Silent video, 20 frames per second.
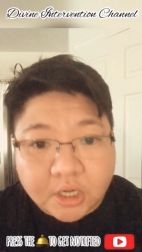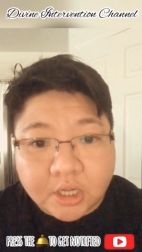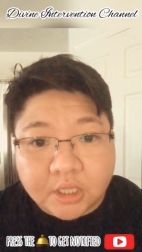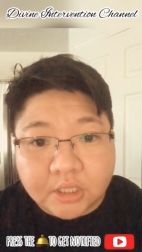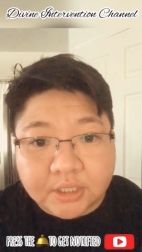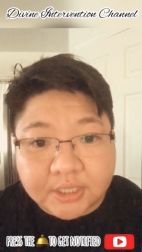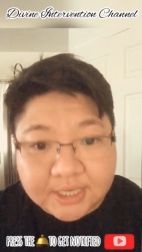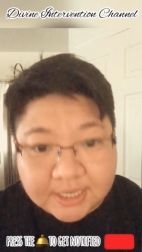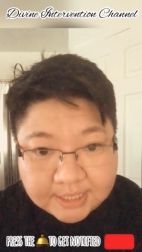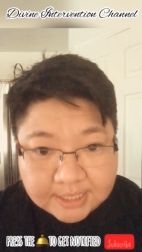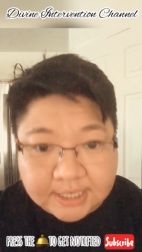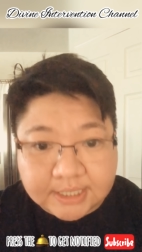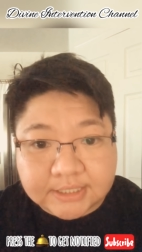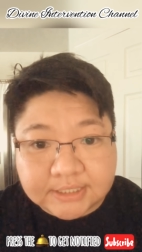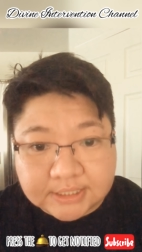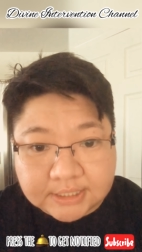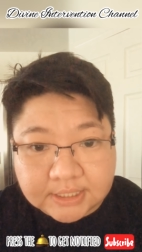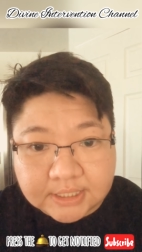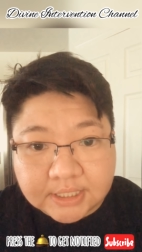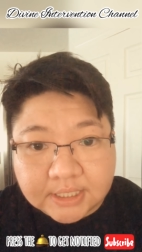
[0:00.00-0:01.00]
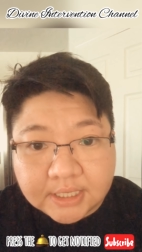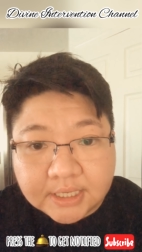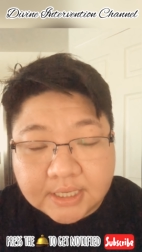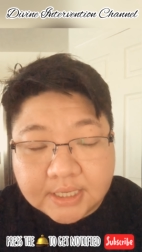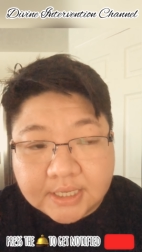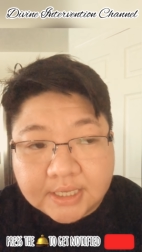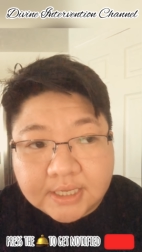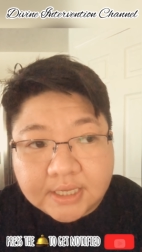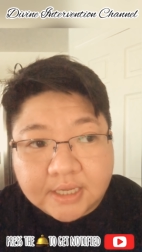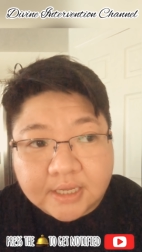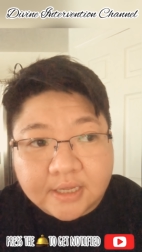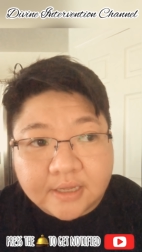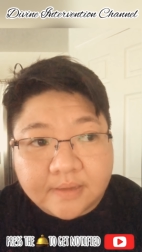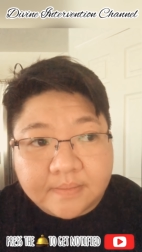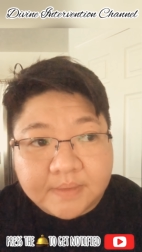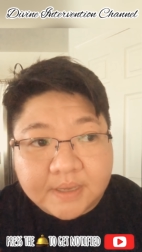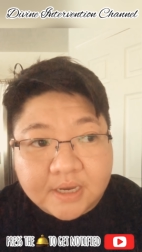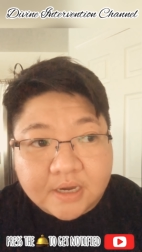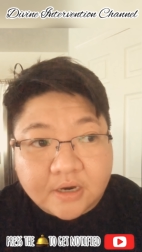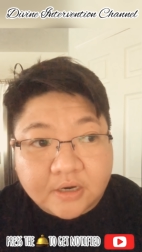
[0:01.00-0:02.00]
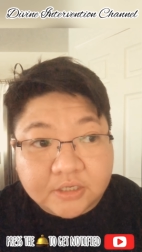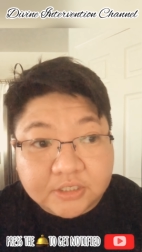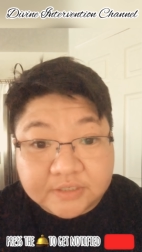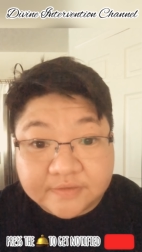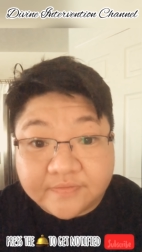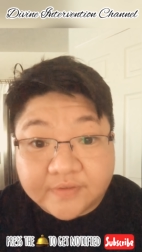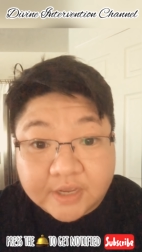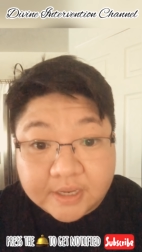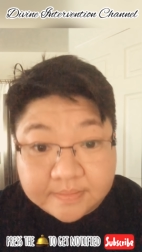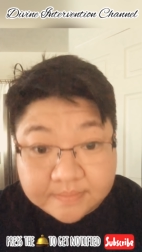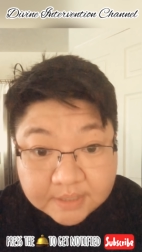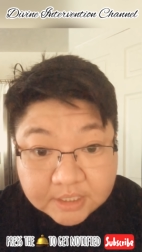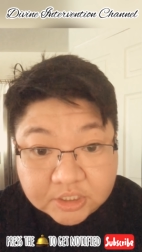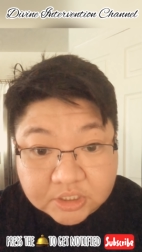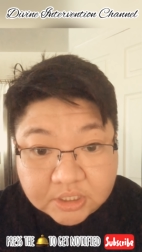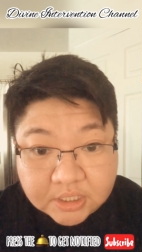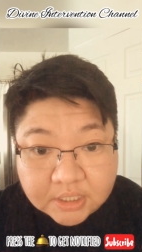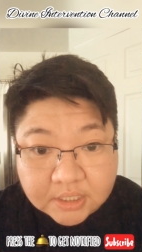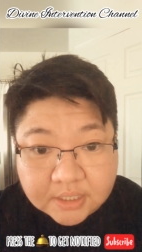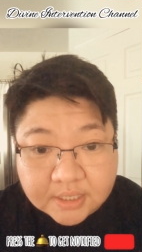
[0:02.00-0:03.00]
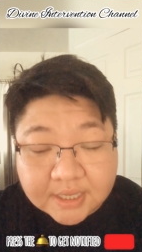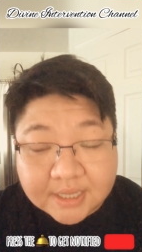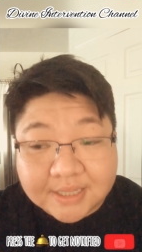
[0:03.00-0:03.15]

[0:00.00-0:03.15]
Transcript: all connected um, in our divine mission.